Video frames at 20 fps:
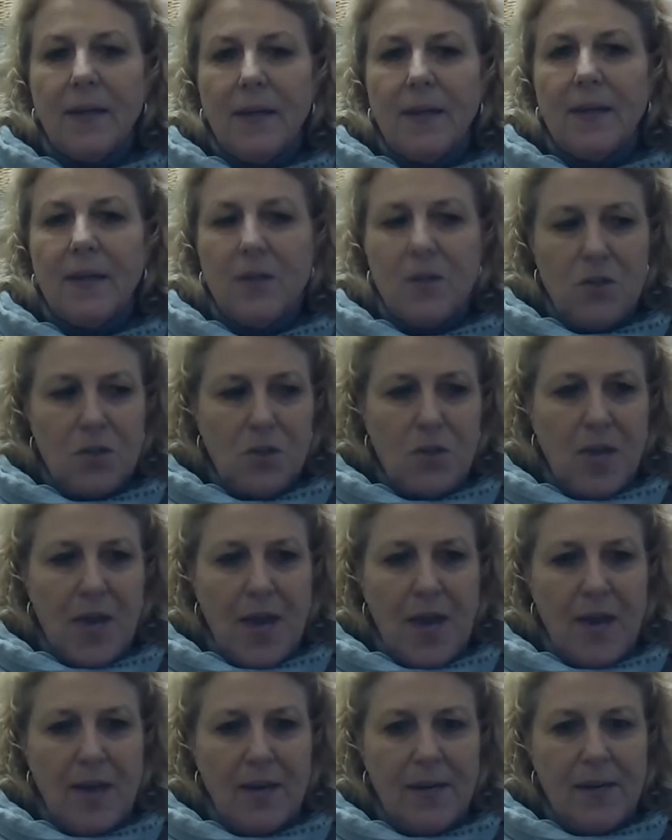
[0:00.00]
can do
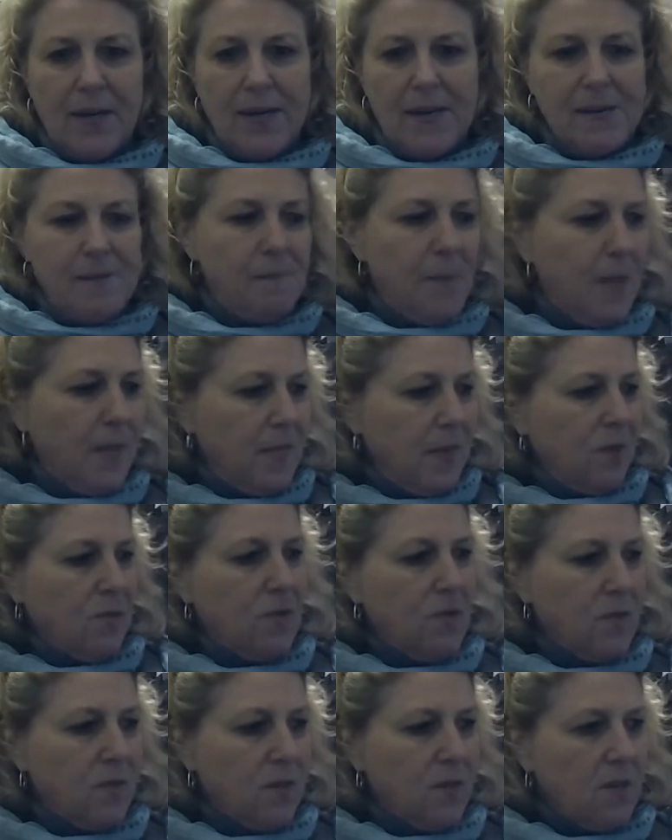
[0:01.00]
that. Um, and
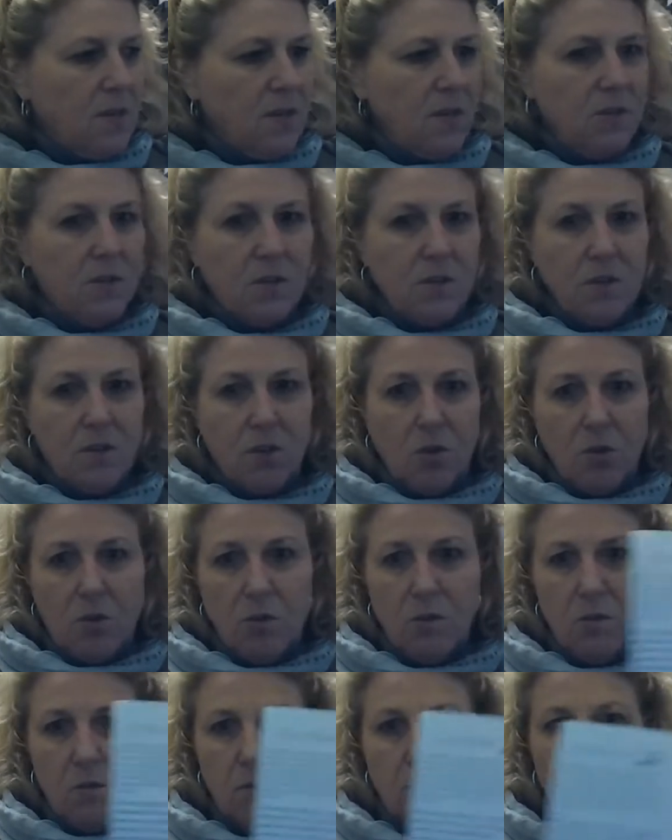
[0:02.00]
there's there's this
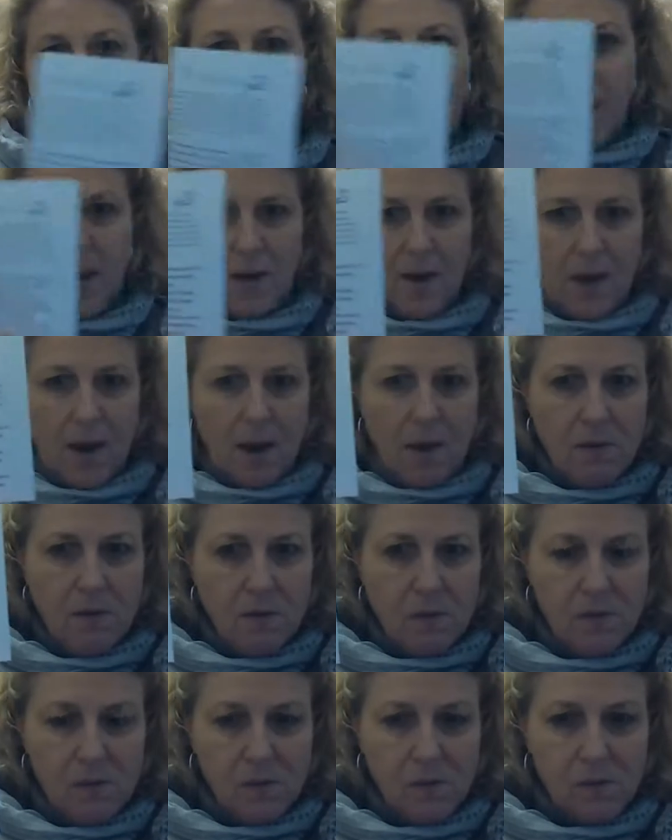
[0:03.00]
little handout
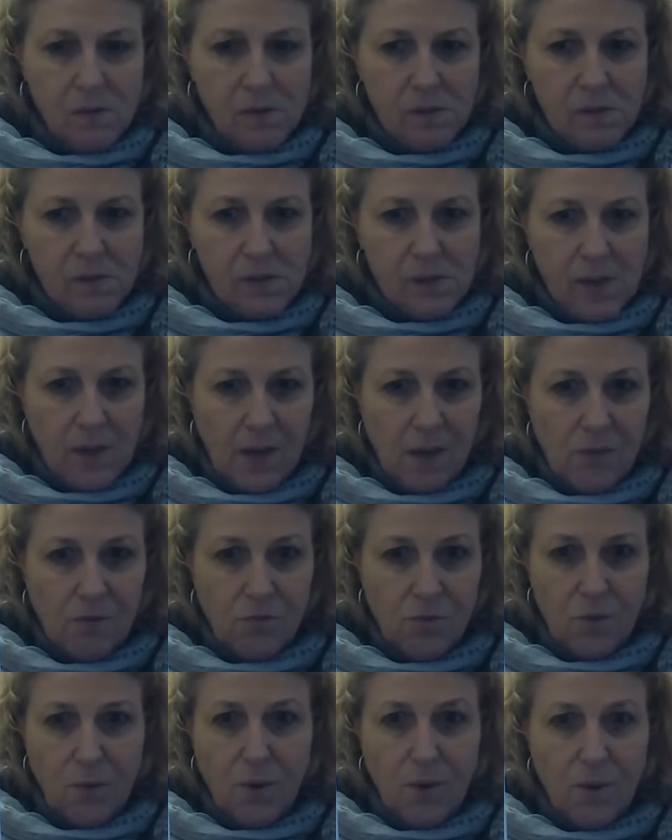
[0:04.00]
that gives
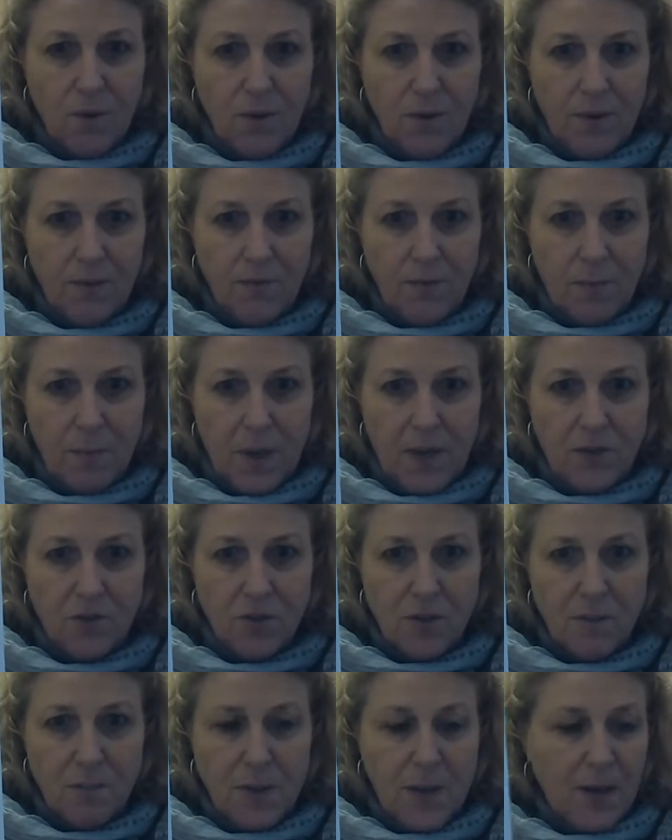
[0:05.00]
you all the
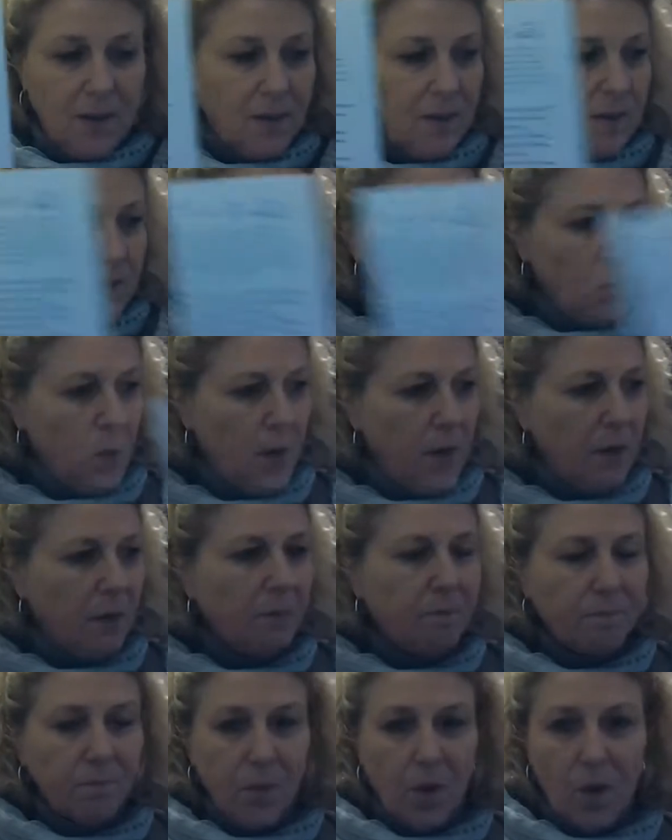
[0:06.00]
information about it as
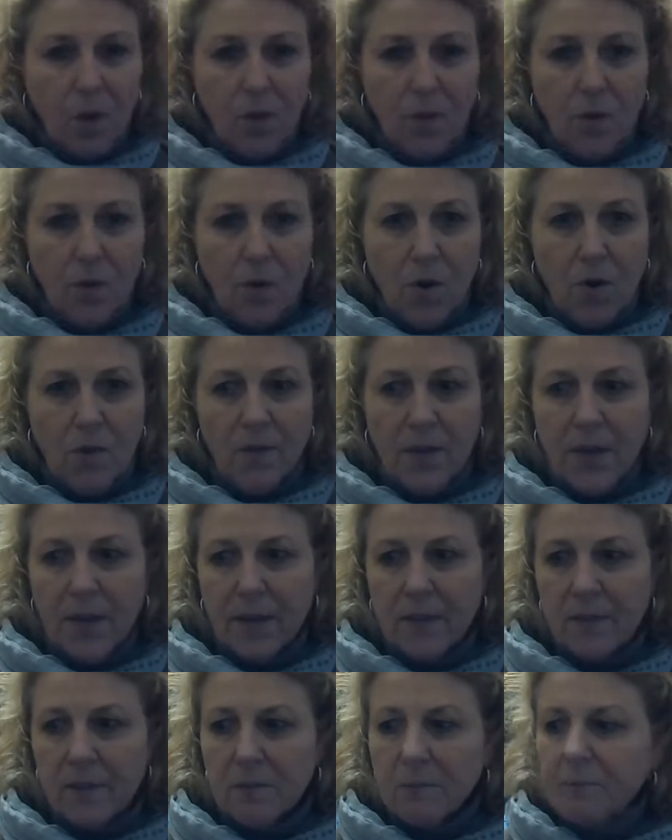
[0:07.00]
well on the
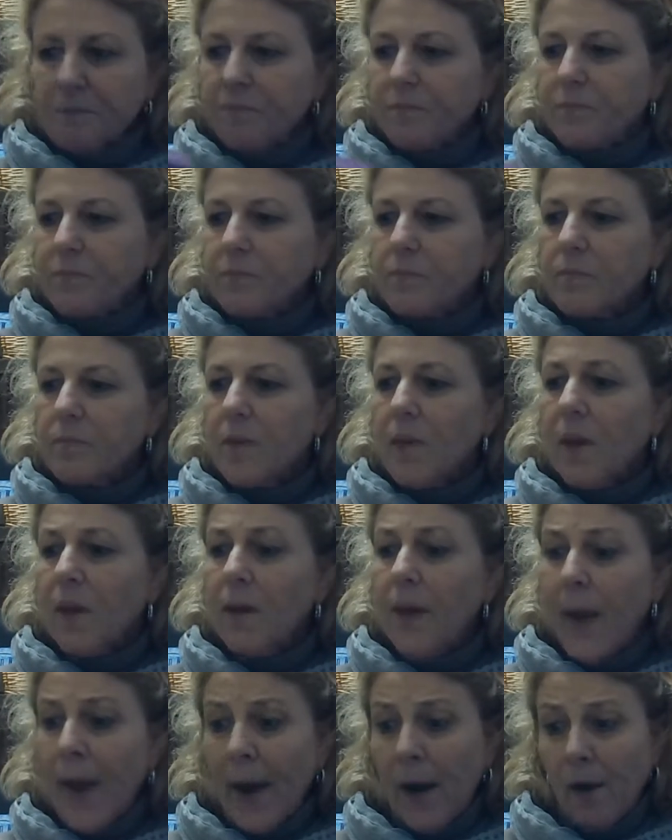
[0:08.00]
narthex.
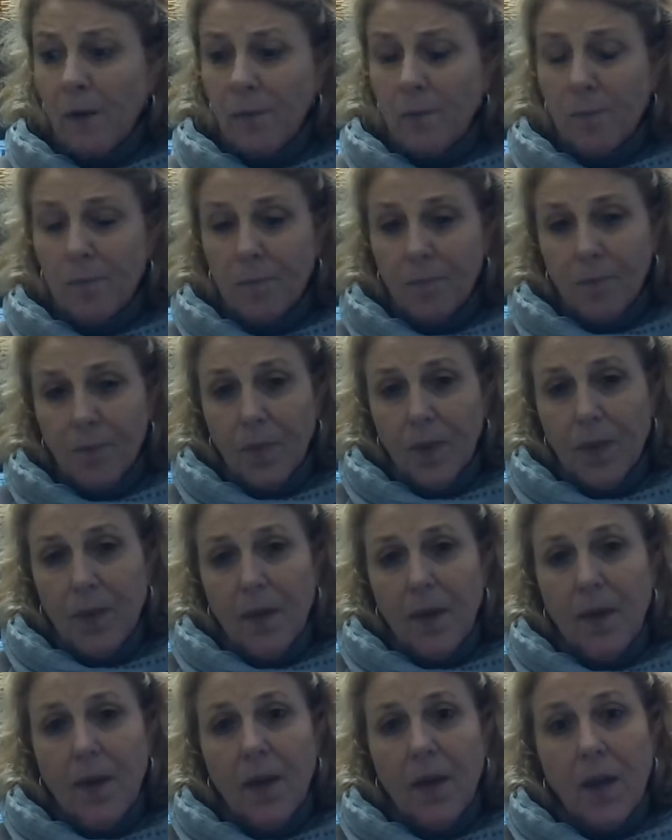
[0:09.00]
Now,
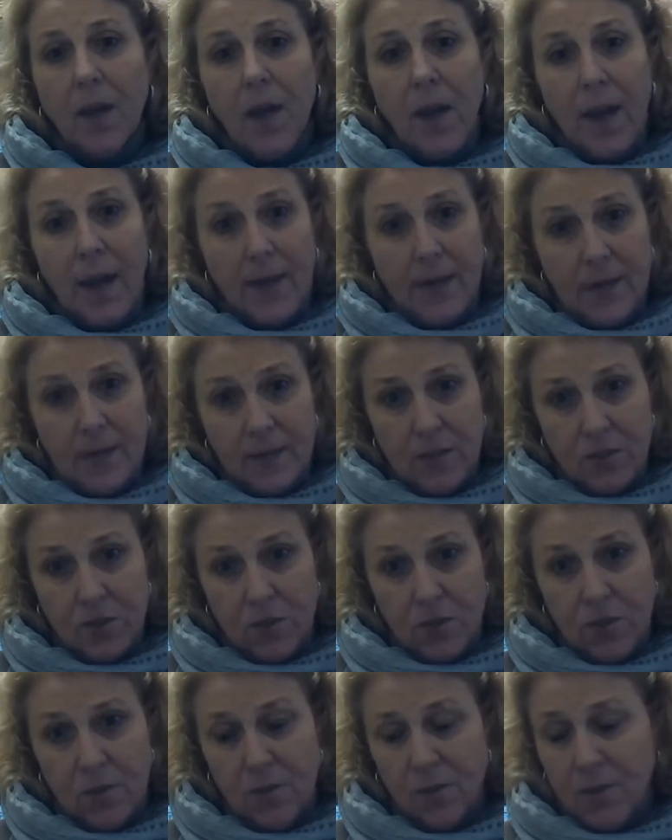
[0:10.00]
at
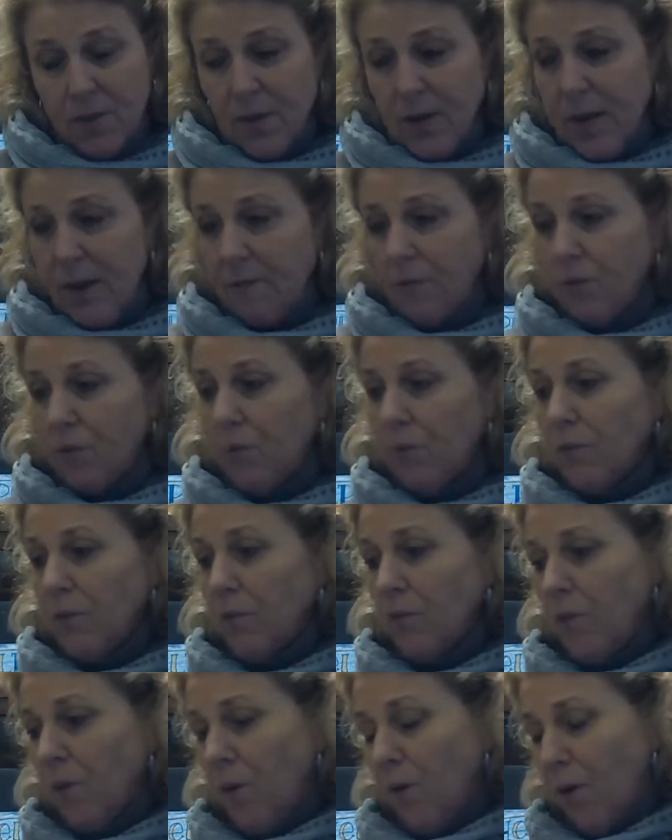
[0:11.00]
Easter, after
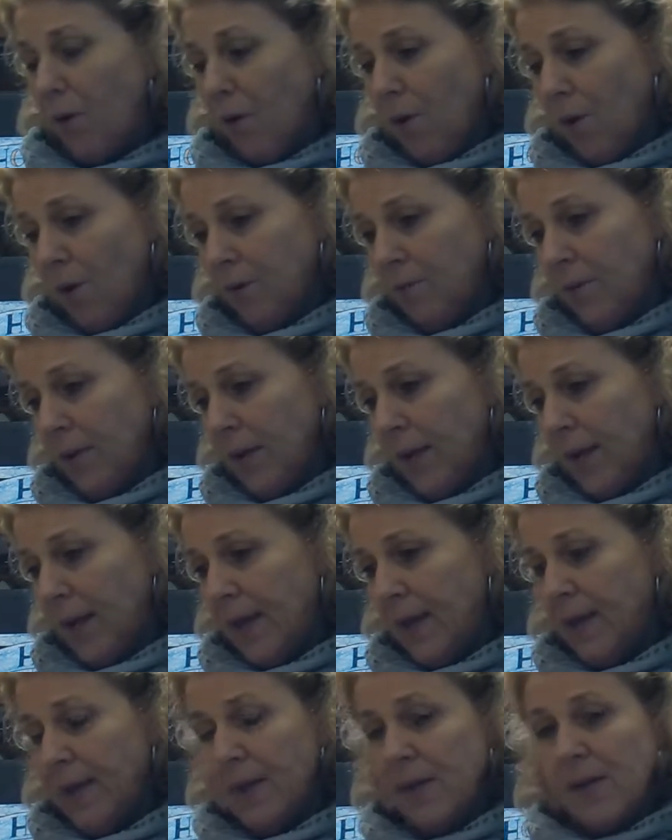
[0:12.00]
all of
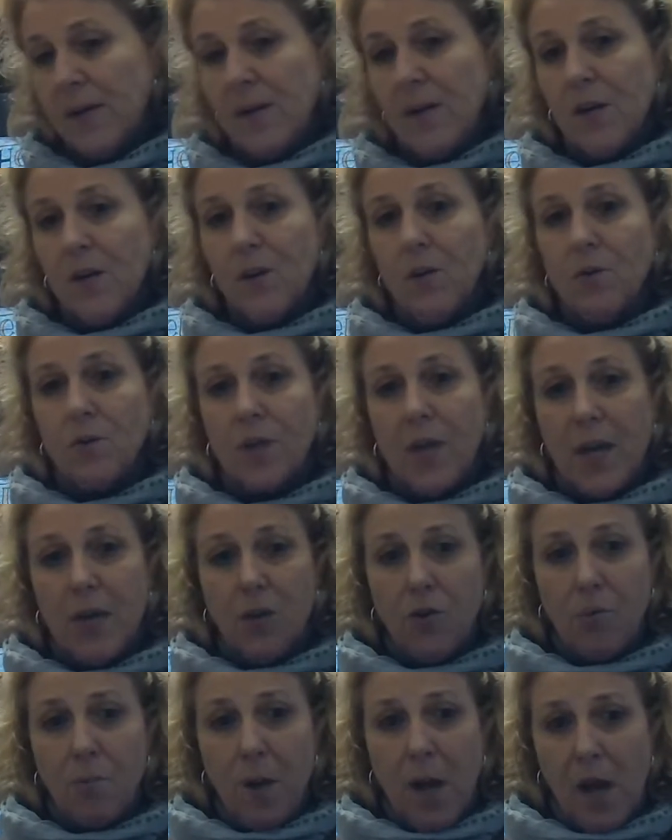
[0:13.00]
Lent, you take
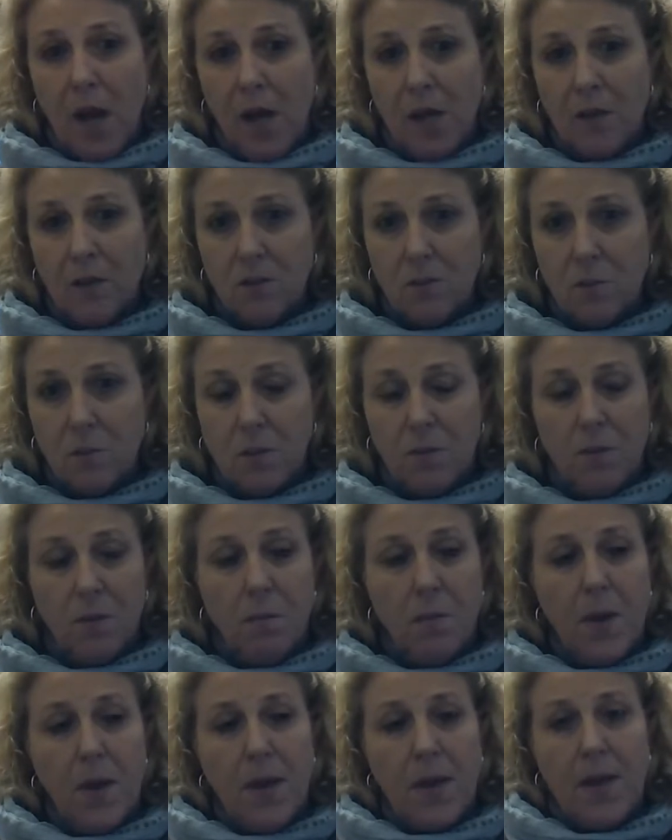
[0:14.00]
your box with your
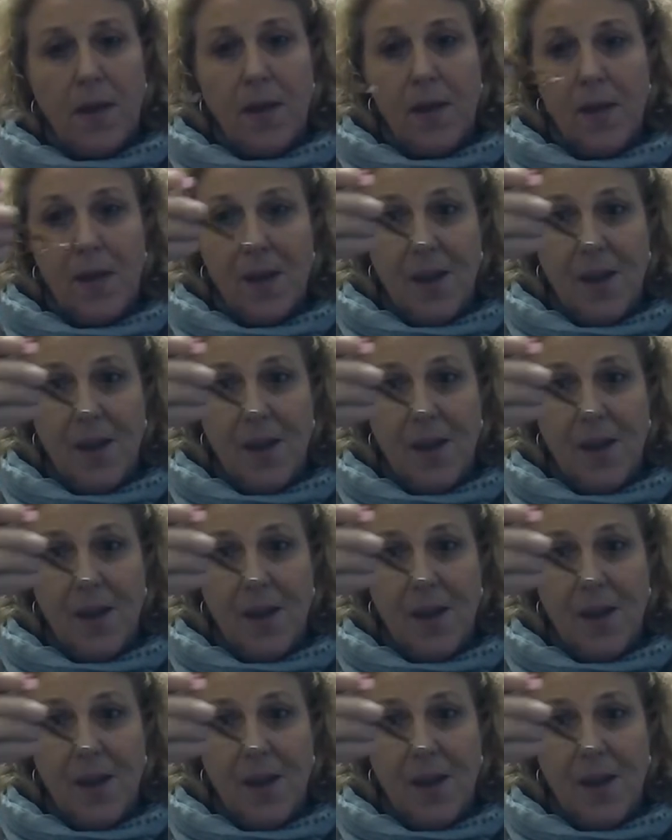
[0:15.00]
money,